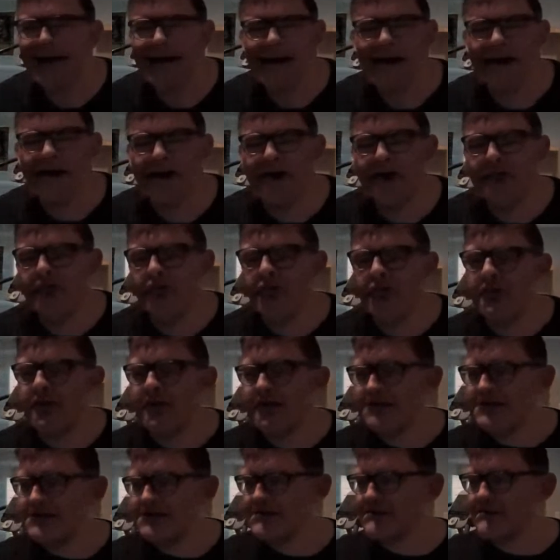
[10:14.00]
right, I'm going to roll
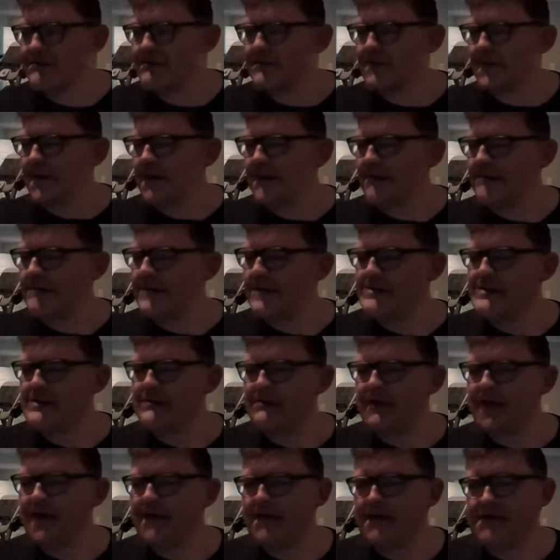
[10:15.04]
out some fancy
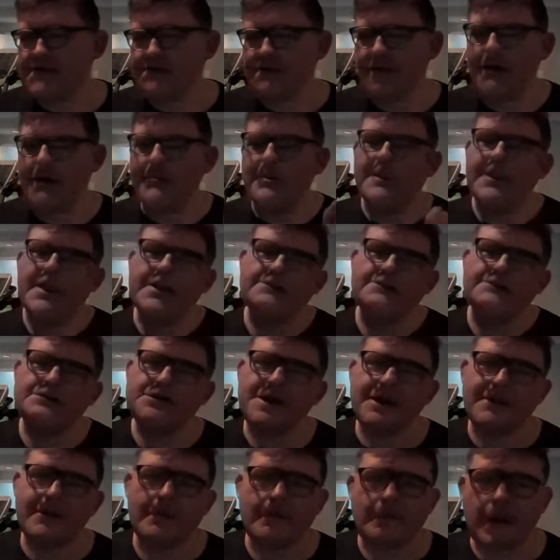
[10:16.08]
graphics. Robin, thanks for
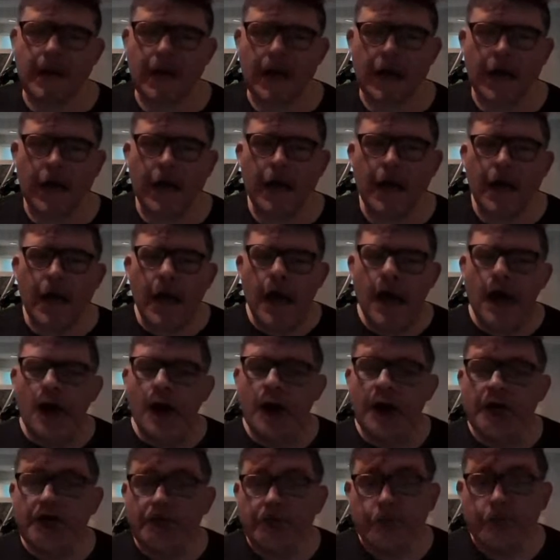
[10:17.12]
stopping by.
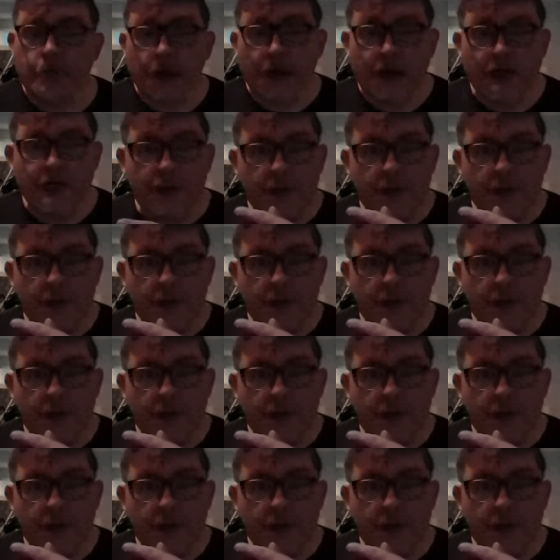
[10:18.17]
If you have